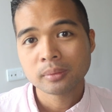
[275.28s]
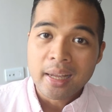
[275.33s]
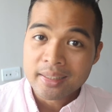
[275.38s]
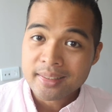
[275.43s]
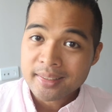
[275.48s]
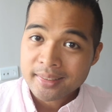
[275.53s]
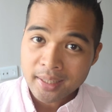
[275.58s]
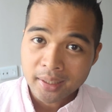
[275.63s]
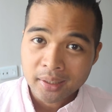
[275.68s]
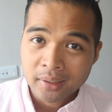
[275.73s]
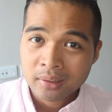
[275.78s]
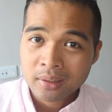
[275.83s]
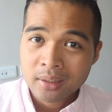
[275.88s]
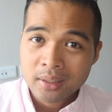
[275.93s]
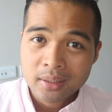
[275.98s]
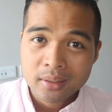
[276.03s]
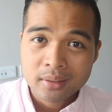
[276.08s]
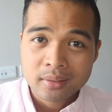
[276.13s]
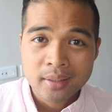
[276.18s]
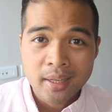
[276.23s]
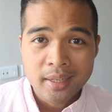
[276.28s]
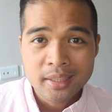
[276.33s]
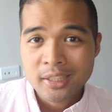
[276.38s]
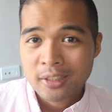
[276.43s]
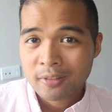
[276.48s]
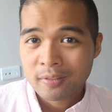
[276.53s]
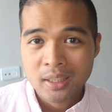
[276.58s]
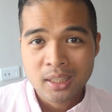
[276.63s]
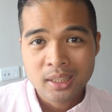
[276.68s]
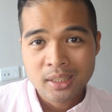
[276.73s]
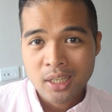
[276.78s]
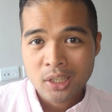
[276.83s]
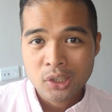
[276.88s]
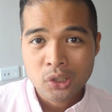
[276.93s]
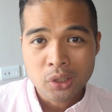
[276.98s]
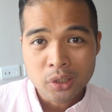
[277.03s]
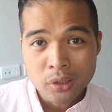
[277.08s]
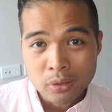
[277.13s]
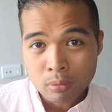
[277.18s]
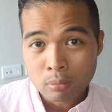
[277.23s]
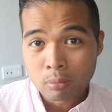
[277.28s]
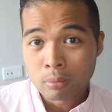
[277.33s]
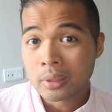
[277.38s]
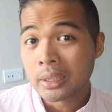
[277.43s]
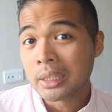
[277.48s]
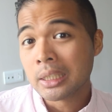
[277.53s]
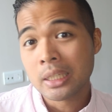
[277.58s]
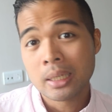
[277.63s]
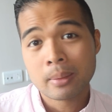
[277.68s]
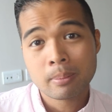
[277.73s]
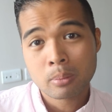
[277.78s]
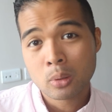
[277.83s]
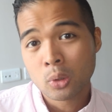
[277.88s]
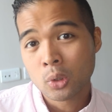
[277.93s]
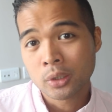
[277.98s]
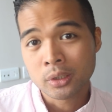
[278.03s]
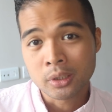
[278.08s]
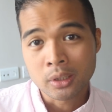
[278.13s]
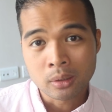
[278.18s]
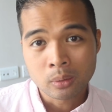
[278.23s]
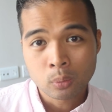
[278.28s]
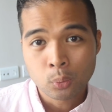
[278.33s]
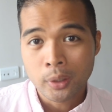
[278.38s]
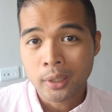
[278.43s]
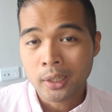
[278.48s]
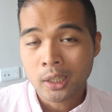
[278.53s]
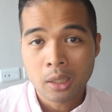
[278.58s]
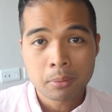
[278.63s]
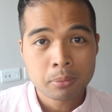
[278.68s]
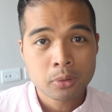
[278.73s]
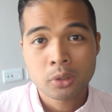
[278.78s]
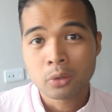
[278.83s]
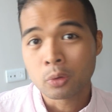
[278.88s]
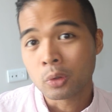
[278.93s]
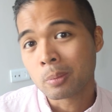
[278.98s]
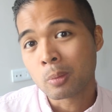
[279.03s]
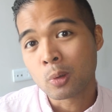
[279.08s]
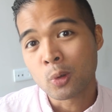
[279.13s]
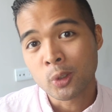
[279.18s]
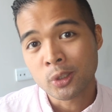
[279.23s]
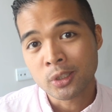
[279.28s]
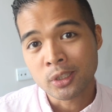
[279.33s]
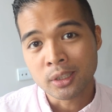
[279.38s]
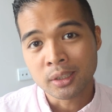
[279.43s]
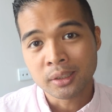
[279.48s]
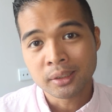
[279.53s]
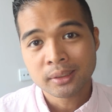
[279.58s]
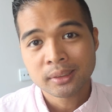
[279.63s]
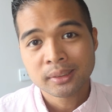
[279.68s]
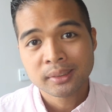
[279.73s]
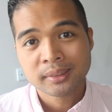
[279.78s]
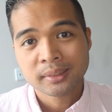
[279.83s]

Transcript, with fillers: And secondly, data validation is really important when it comes to reporting.